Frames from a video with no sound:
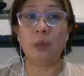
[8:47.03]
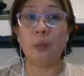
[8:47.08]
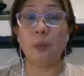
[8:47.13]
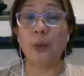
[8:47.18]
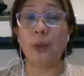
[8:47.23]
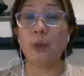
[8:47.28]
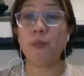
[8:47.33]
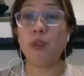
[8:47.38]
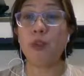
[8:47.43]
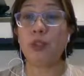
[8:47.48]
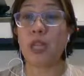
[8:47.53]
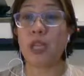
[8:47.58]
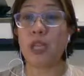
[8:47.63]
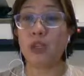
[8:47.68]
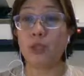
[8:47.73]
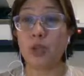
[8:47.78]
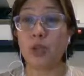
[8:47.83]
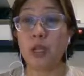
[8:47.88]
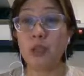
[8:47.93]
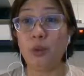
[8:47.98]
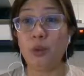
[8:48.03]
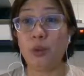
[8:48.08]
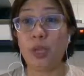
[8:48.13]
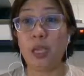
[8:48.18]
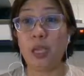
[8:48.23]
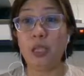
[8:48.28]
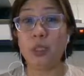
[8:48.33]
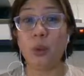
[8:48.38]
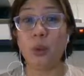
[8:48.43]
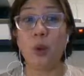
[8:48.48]
permutation,
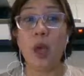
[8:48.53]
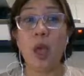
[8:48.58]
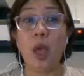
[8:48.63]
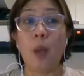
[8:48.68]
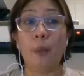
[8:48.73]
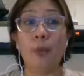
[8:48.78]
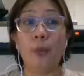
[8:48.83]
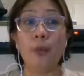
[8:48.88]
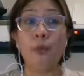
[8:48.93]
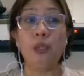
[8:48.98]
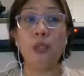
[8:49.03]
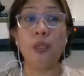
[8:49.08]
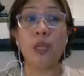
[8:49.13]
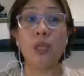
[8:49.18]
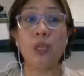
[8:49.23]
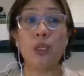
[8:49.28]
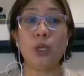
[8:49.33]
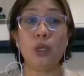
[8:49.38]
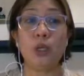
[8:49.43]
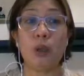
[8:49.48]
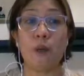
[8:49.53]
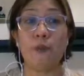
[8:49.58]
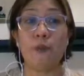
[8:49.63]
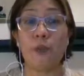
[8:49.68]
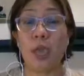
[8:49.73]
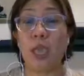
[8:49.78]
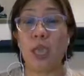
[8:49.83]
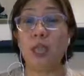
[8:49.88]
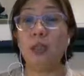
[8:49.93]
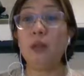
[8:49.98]
okay, so permutation of
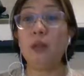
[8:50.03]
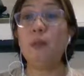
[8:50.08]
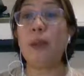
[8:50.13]
8